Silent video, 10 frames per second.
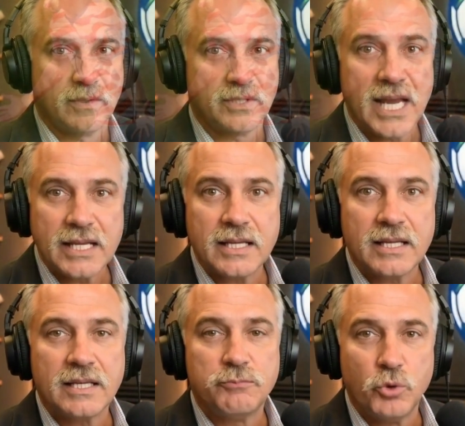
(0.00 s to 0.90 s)
a
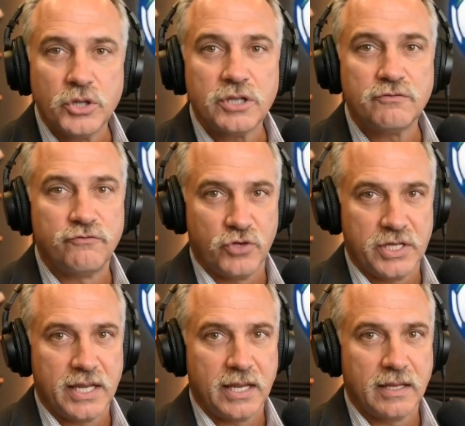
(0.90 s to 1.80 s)
technically brilliant free
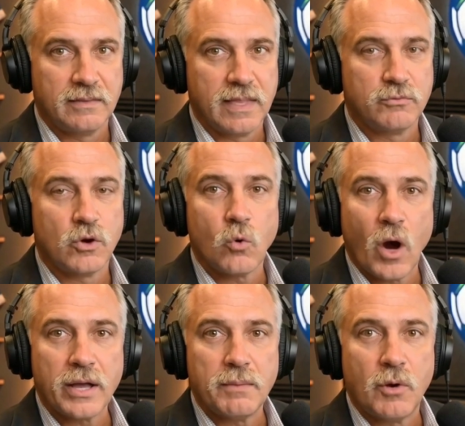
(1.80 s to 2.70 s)
kick that
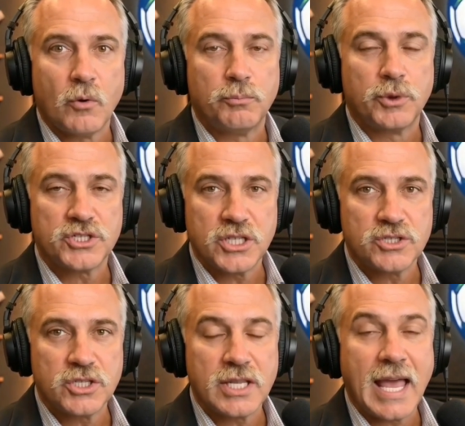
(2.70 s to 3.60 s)
required both
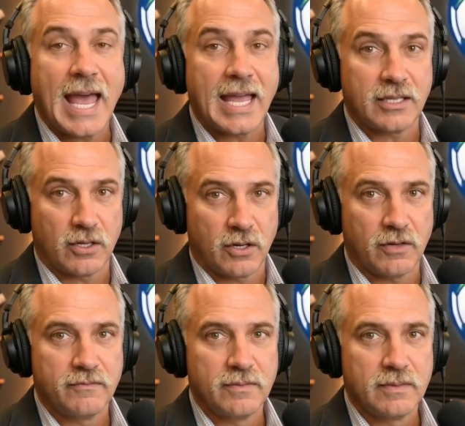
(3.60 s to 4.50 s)
precision and
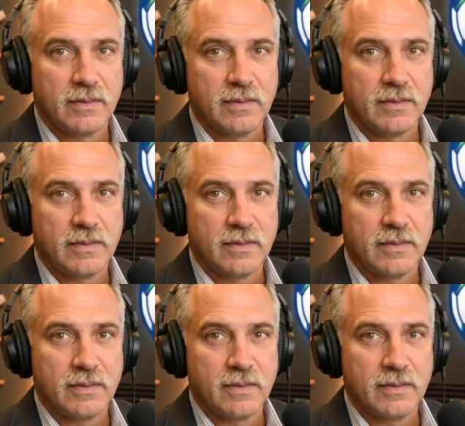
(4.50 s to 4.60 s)
nerve.